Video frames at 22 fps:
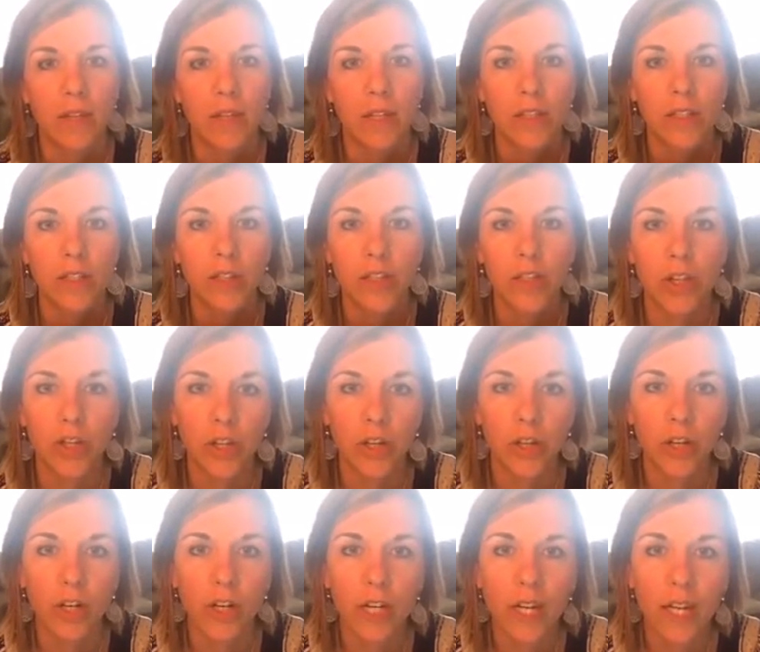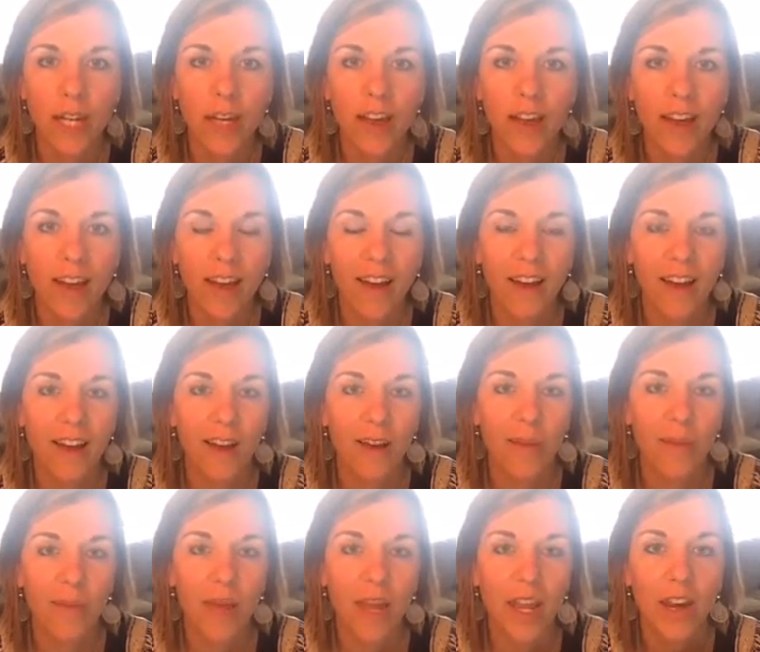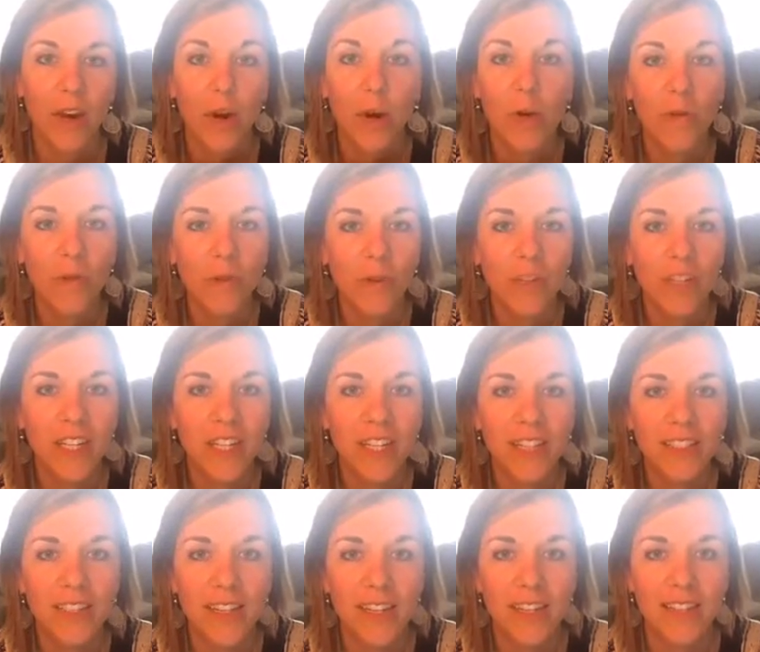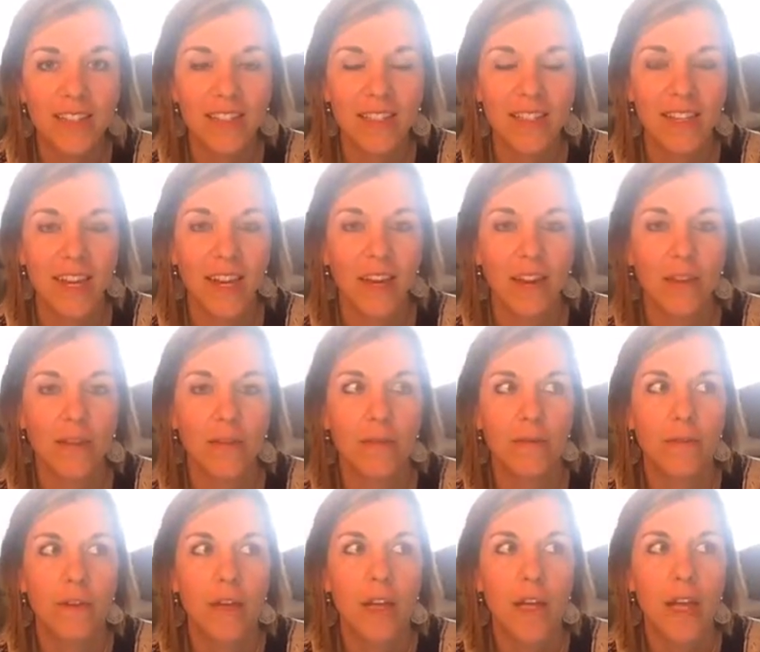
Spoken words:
security and hopefulness, instead of